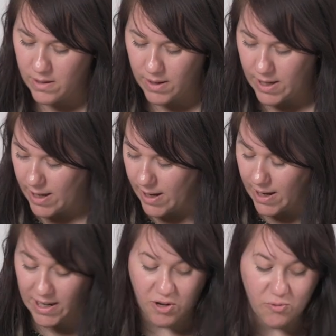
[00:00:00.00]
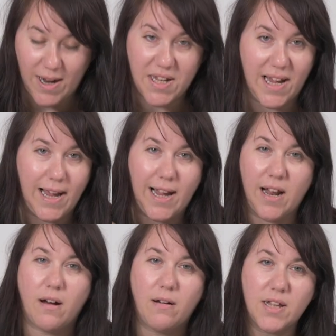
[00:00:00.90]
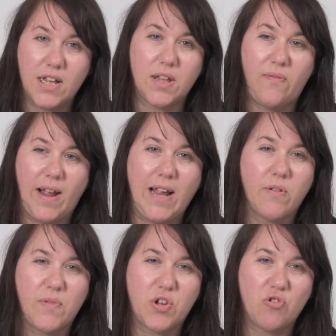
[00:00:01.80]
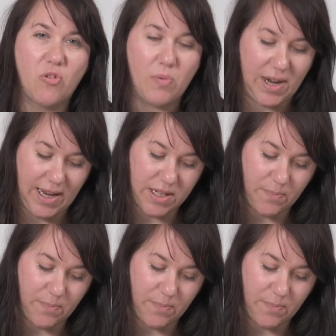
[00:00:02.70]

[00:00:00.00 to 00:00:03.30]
Okay, and it already enhances the flavour of the strawberries.